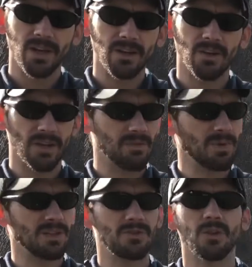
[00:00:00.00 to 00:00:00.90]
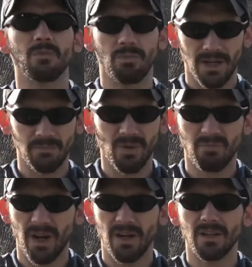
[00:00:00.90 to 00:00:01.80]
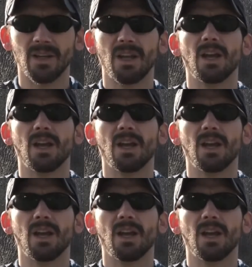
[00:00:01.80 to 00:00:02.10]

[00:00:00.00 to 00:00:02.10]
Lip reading: No, it means you are better prepared,